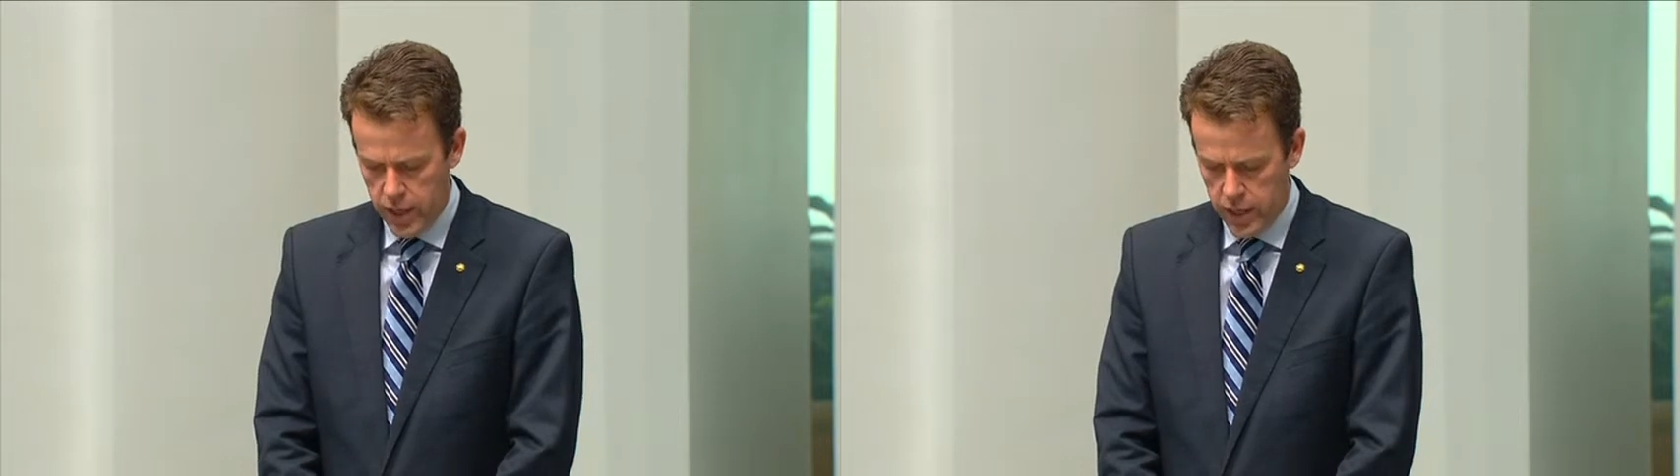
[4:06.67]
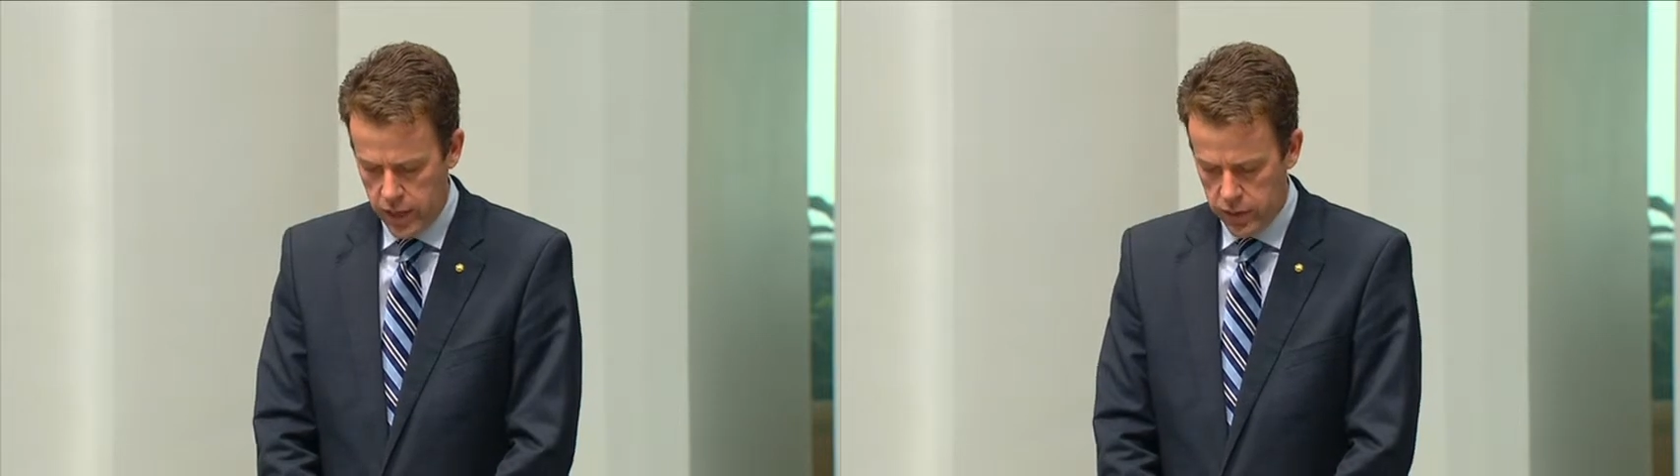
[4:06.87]

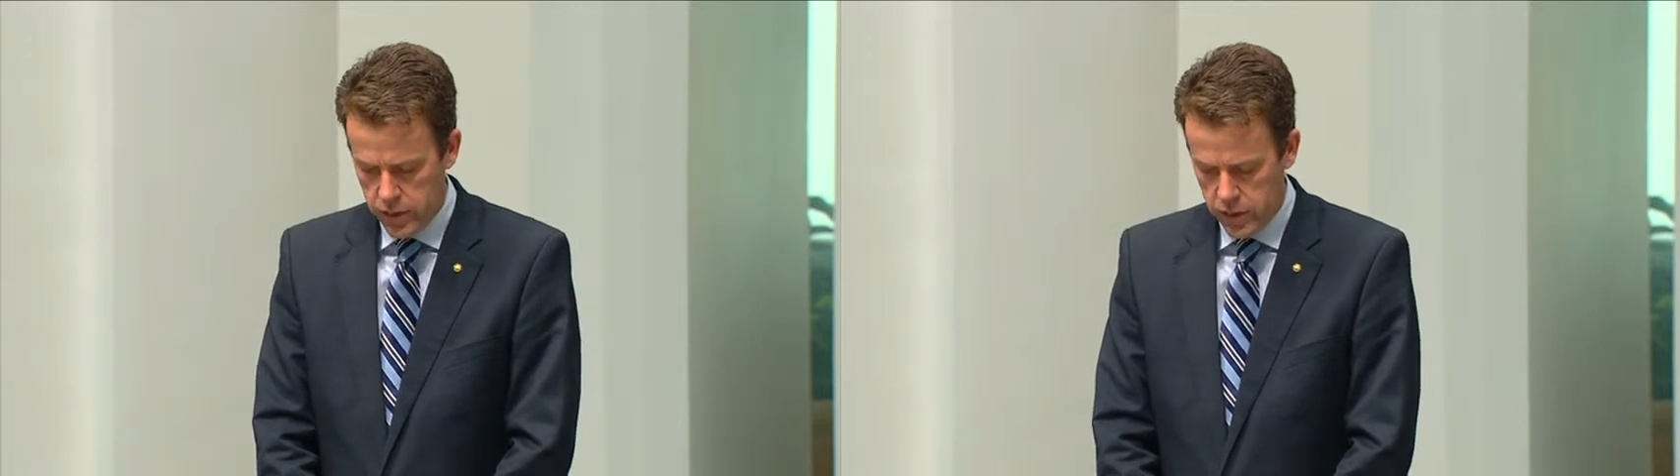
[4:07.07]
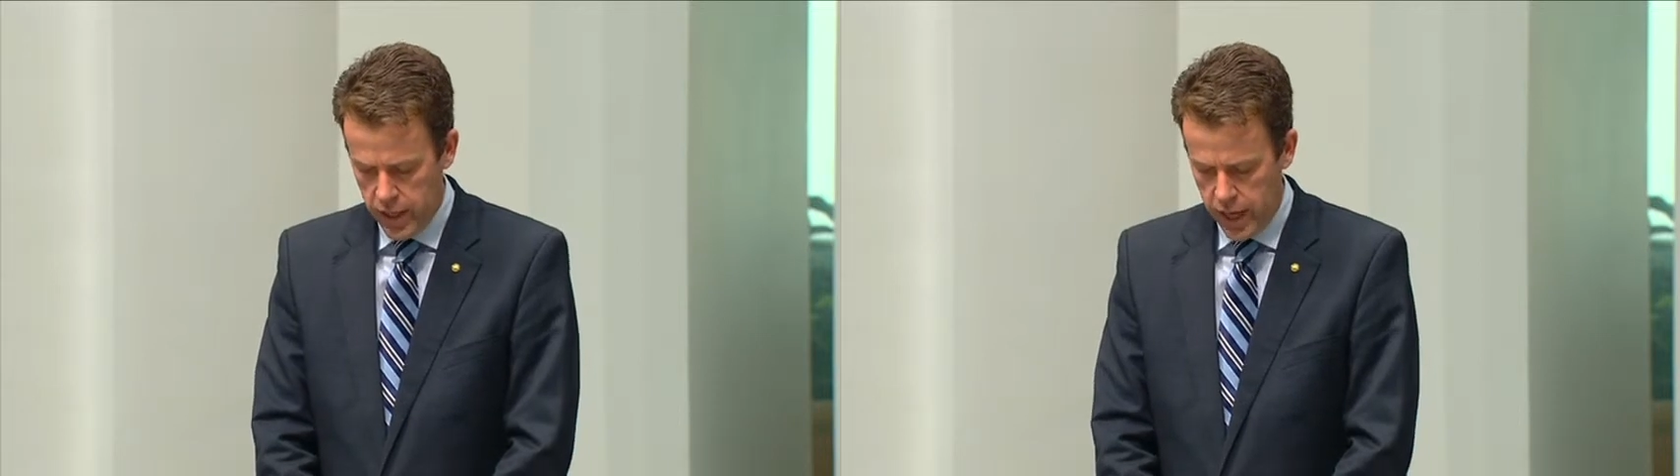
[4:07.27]

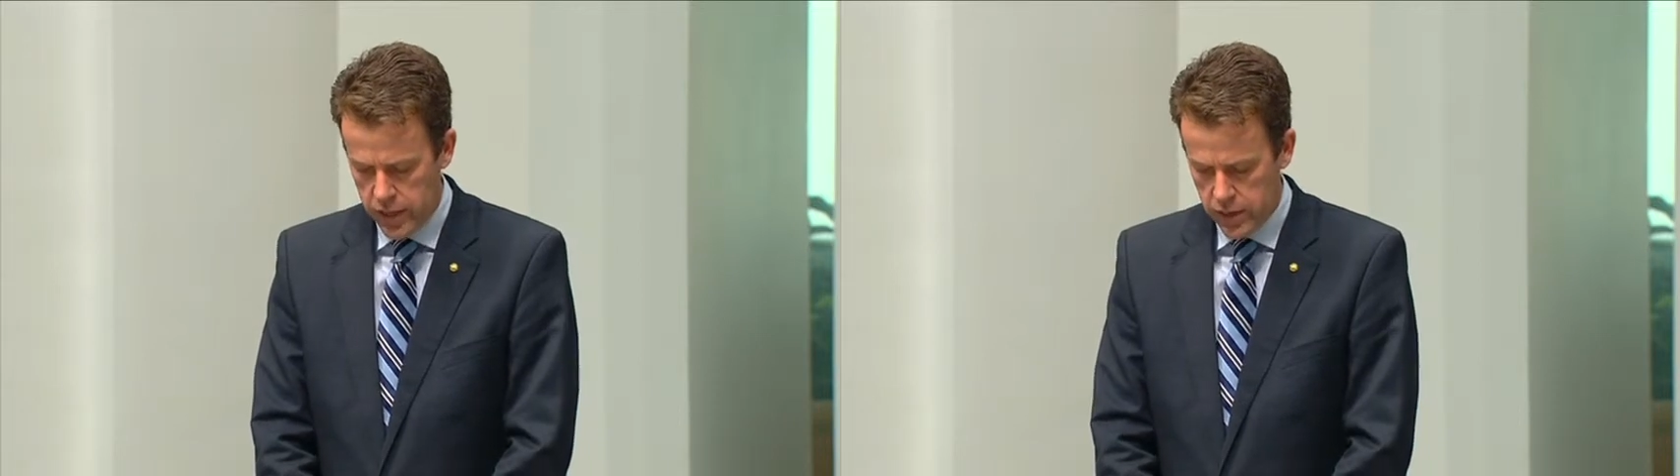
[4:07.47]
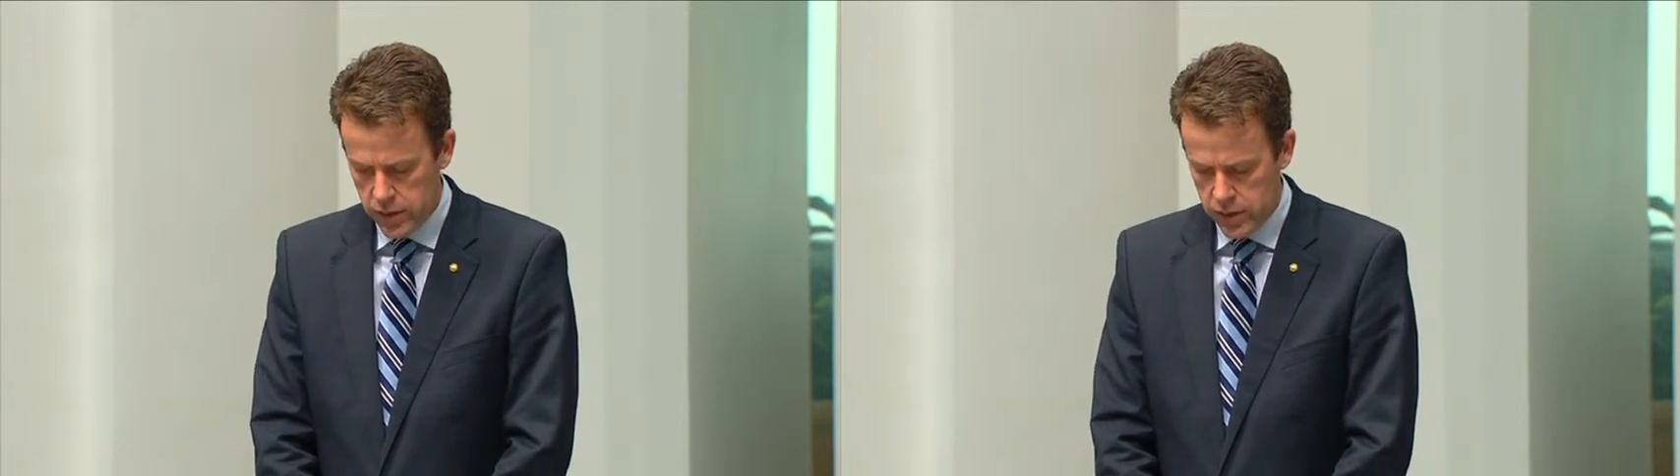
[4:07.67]
intelligence
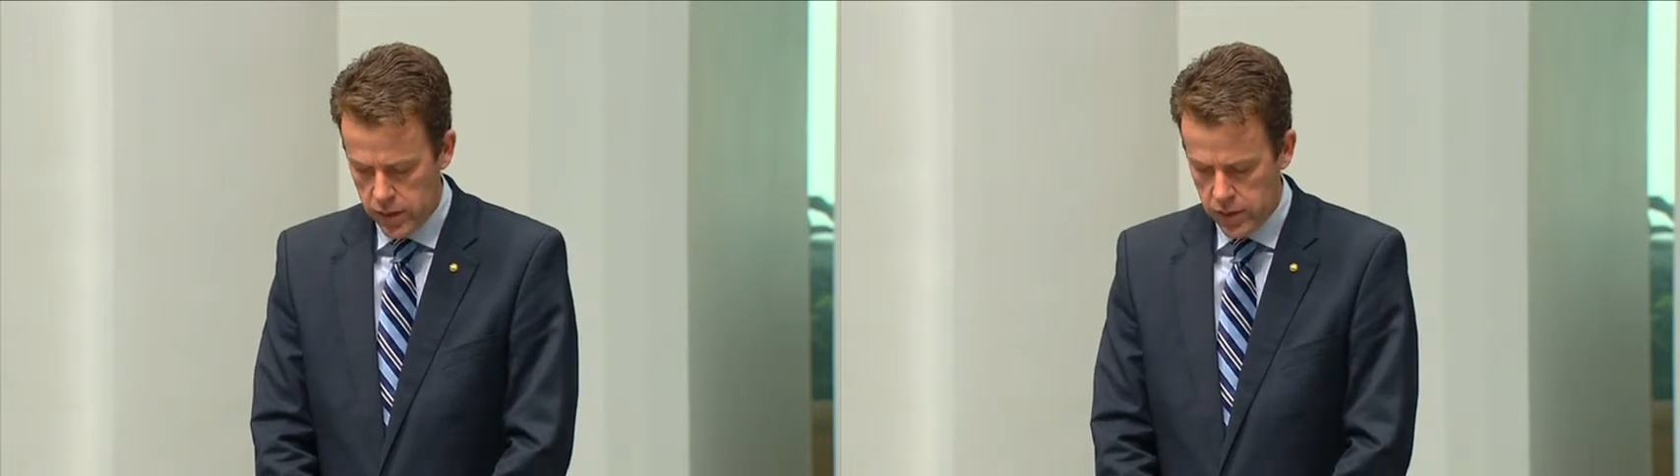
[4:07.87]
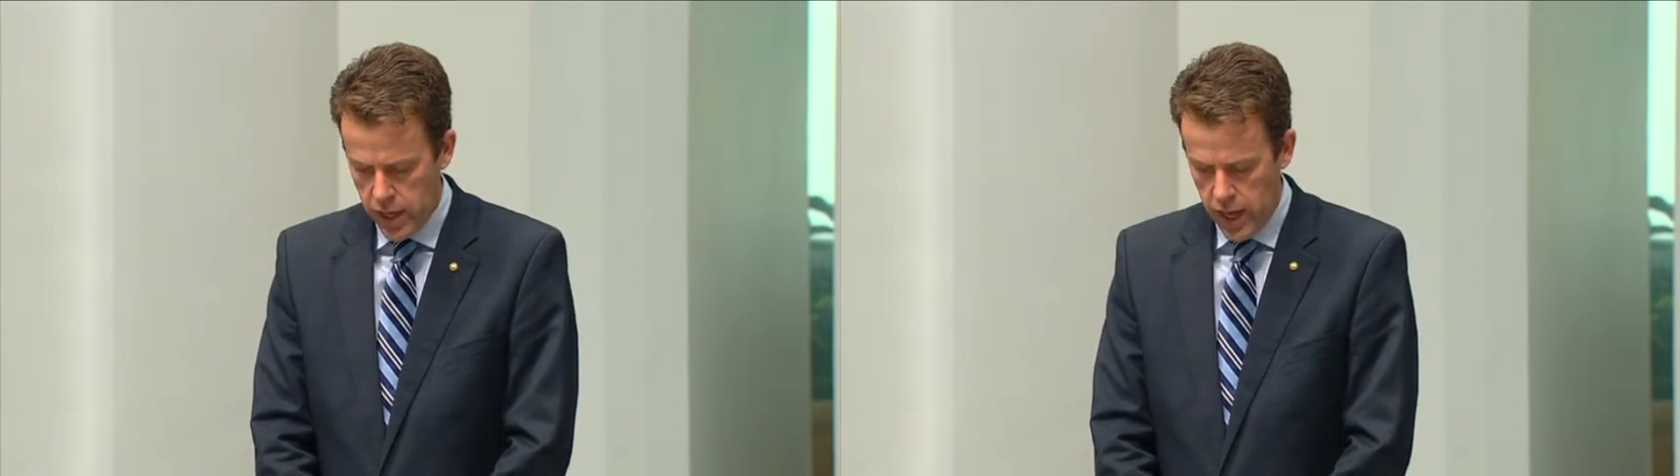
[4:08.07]

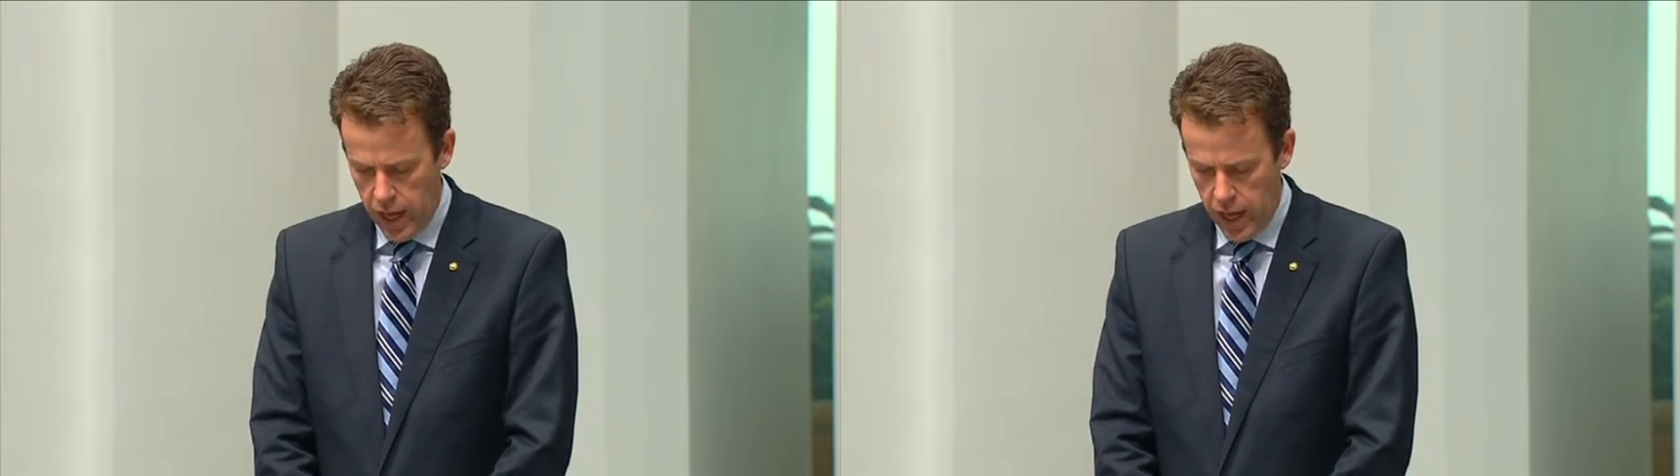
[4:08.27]
agencies,